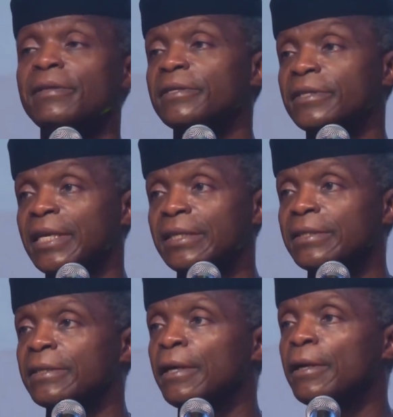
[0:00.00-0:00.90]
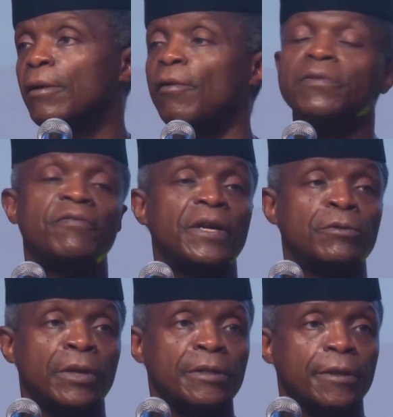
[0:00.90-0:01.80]
the states of the
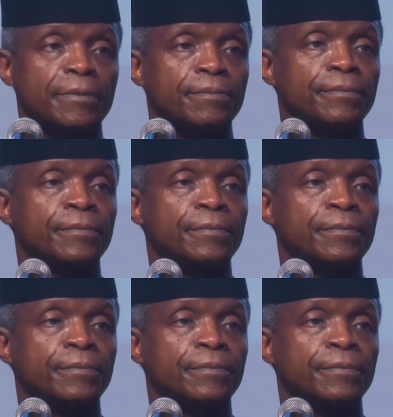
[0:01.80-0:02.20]
Federation.